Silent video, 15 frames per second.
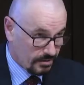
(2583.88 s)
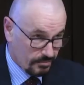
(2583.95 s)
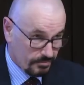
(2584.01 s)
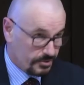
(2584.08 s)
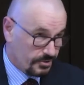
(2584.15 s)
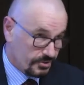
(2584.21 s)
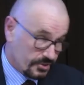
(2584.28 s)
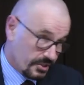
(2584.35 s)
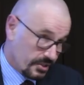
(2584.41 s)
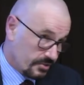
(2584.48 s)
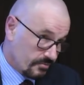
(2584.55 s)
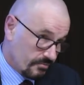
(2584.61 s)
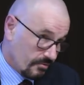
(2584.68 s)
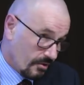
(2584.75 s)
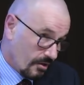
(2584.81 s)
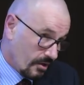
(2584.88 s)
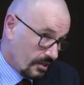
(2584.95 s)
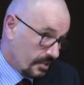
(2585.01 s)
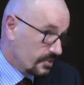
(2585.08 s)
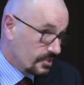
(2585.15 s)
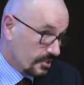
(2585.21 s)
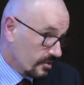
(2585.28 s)
on which you seek to rely
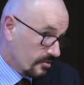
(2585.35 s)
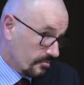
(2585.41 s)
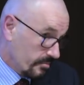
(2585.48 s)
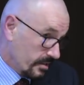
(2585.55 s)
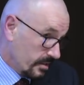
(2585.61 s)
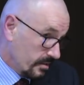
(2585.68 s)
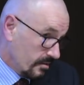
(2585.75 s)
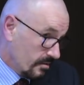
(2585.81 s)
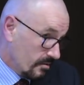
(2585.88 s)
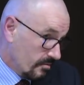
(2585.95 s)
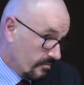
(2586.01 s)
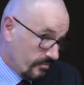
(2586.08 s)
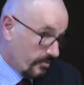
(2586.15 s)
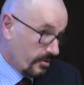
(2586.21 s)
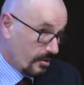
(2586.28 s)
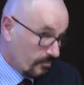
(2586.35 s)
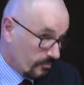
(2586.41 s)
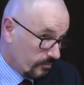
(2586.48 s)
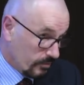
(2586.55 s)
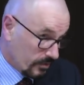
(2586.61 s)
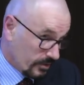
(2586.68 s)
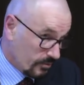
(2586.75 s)
isn't going to be very
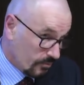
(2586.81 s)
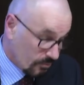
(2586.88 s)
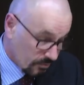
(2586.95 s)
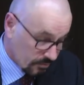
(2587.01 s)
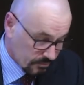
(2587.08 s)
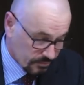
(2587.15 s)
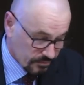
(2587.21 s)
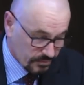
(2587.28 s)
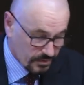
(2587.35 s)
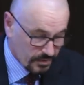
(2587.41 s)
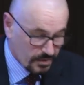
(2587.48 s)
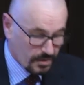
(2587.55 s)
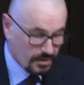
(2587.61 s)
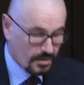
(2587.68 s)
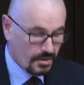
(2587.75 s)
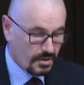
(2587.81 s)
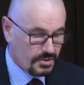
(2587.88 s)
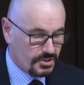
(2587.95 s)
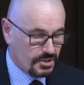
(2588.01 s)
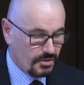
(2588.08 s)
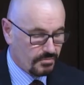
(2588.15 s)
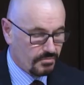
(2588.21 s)
helpful at all.
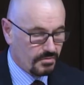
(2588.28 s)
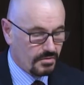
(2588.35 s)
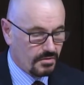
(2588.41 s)
So